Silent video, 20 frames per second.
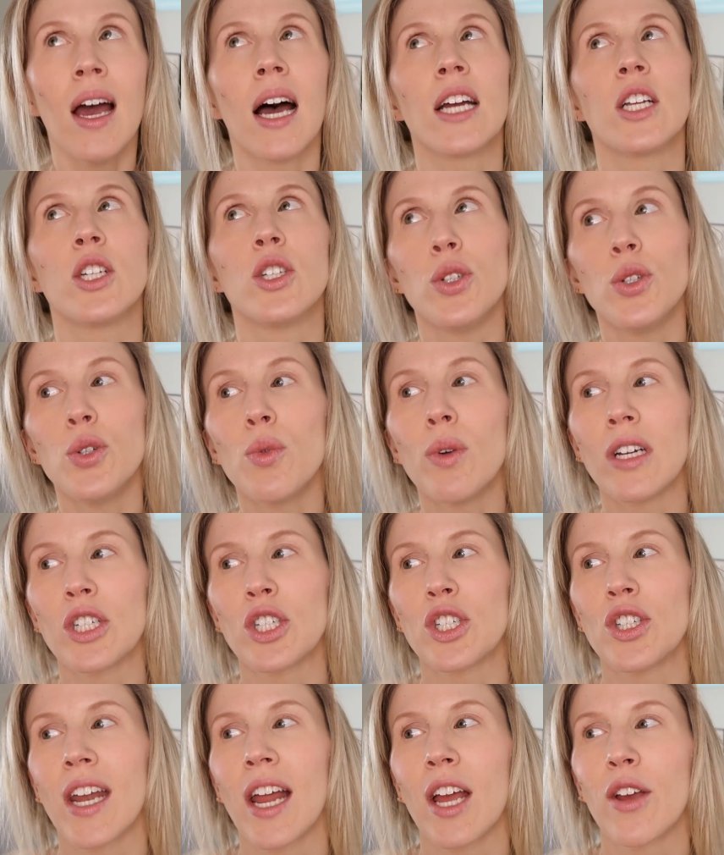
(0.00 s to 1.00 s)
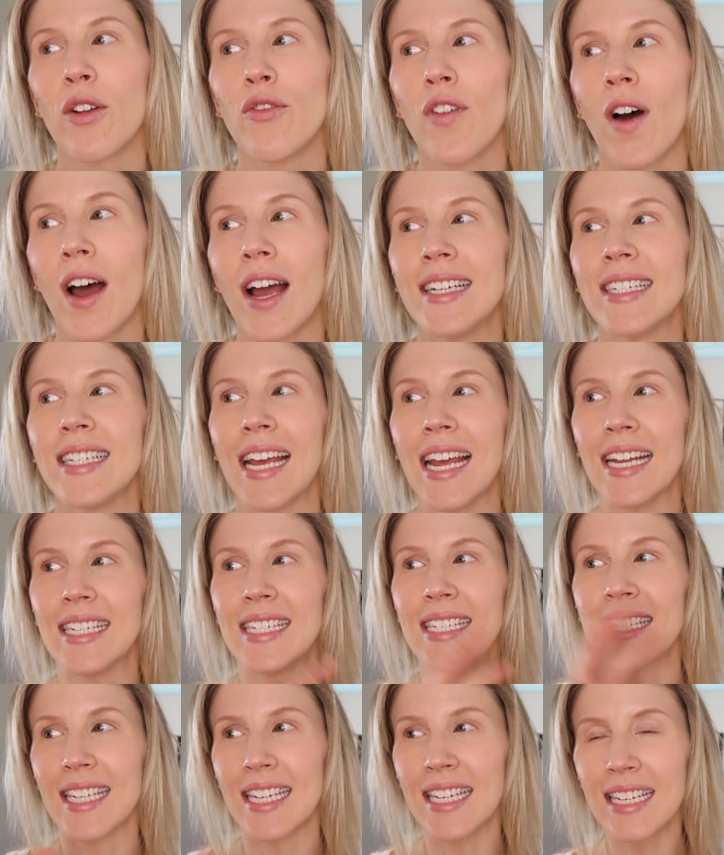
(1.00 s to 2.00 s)
I do wish that I could find a
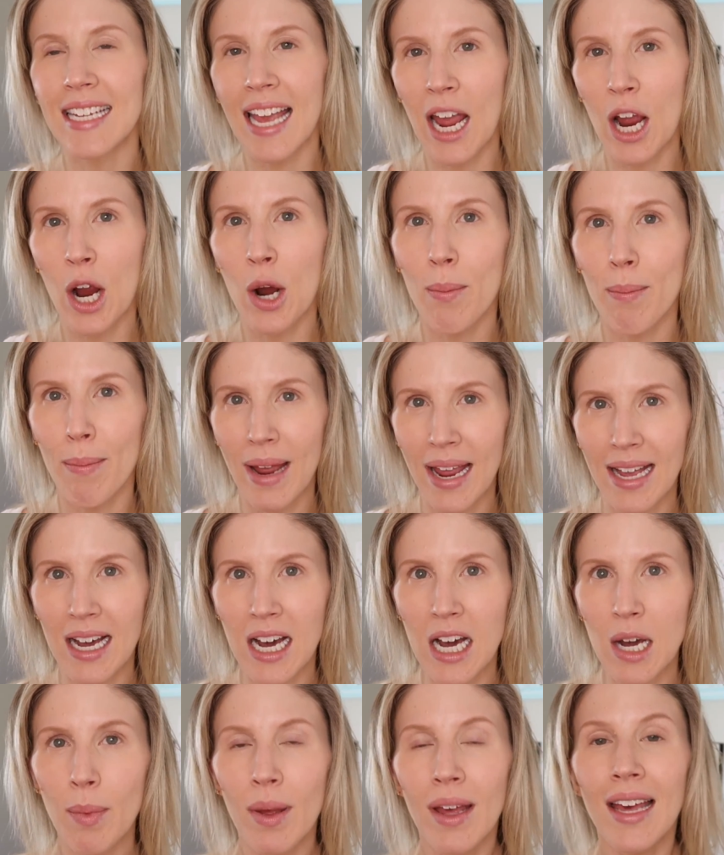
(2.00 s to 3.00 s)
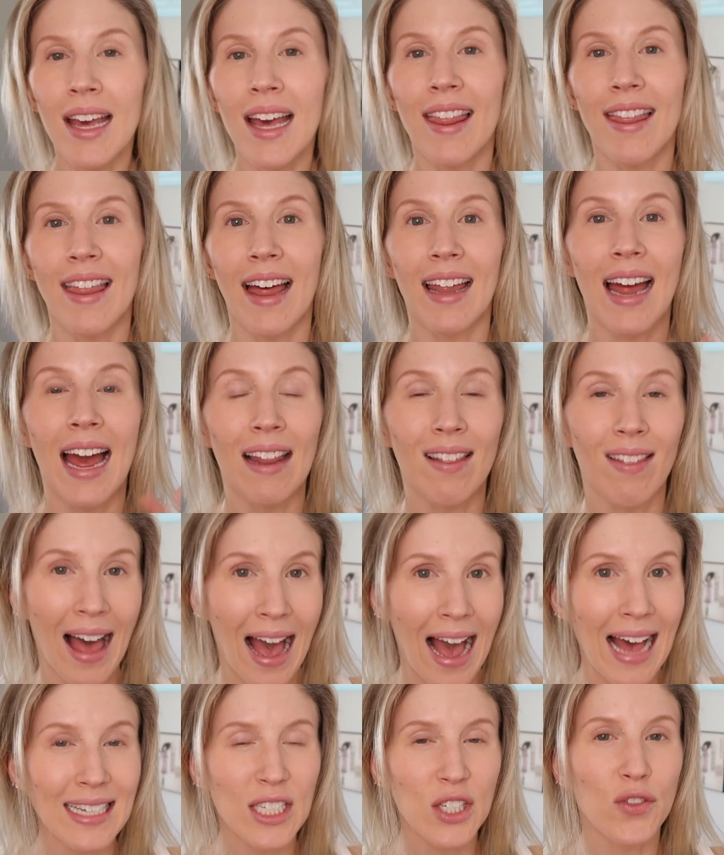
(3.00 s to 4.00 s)
skincare makeup that
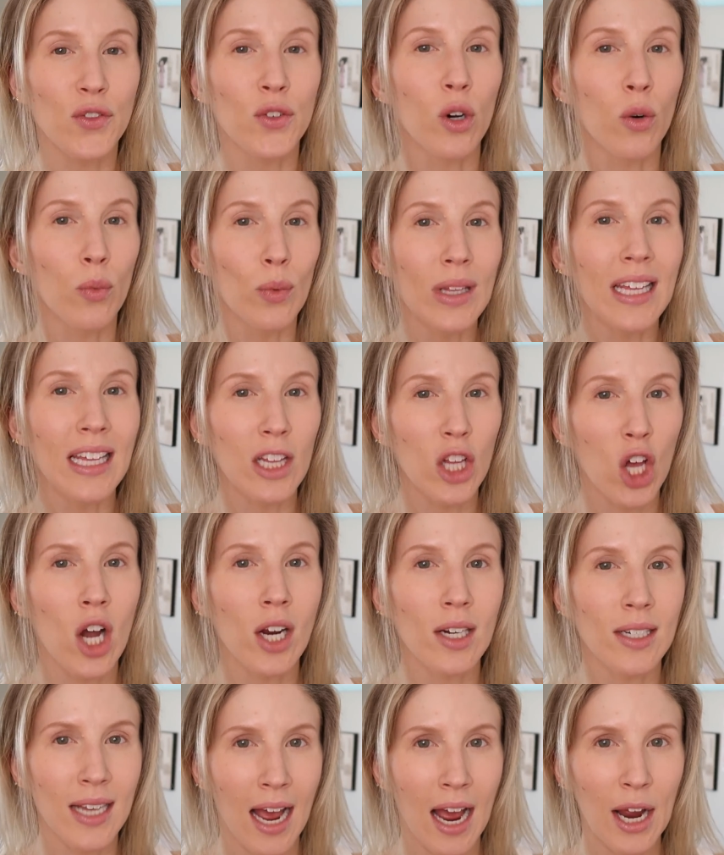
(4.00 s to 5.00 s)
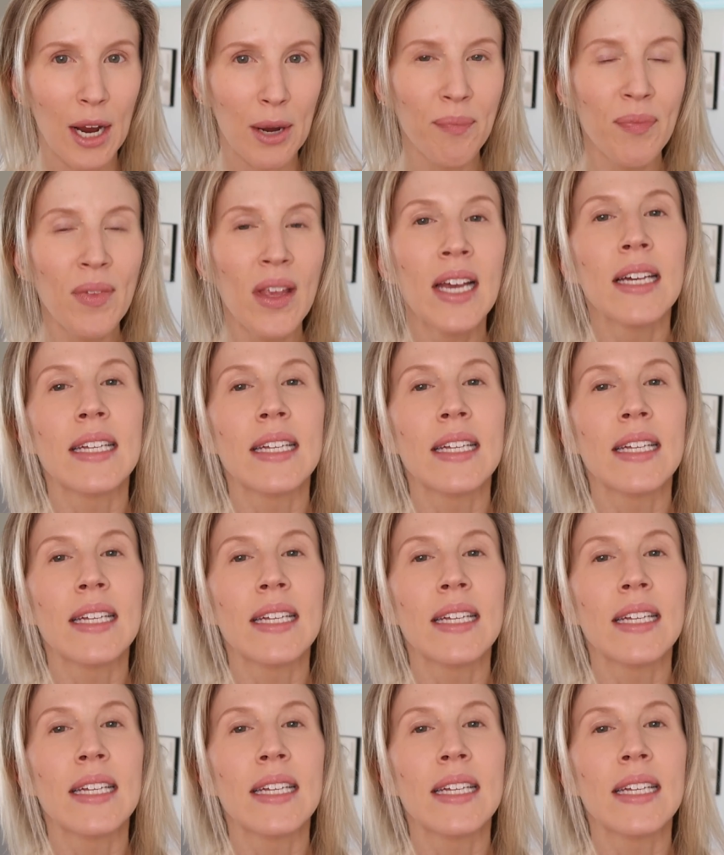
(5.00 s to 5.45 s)
lasts for a really long time.